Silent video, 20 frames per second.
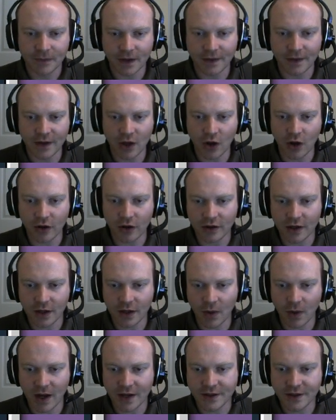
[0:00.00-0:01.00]
And the
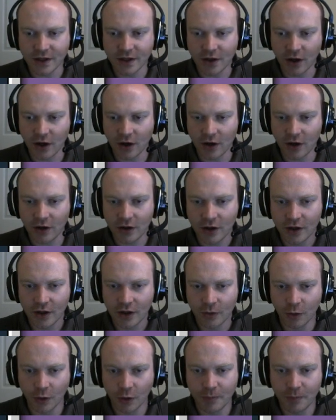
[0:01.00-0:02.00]
only way to go
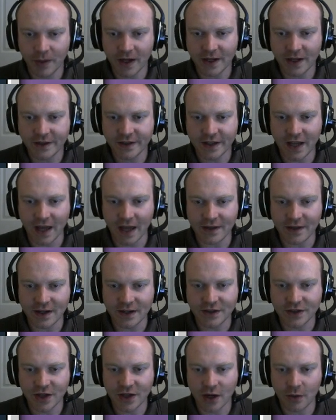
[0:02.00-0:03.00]
would be to get
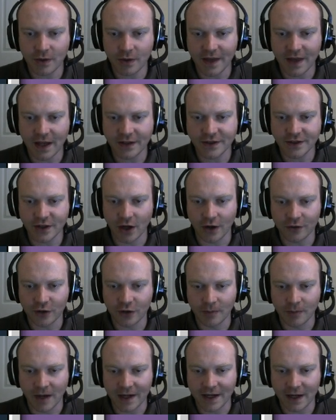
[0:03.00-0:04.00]
these 2 and then sort of
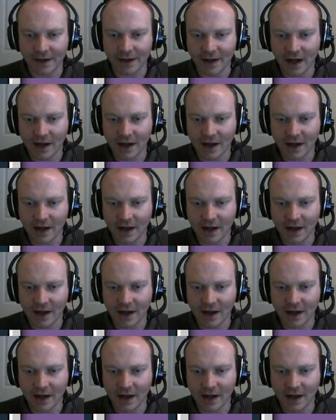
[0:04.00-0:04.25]
come back down.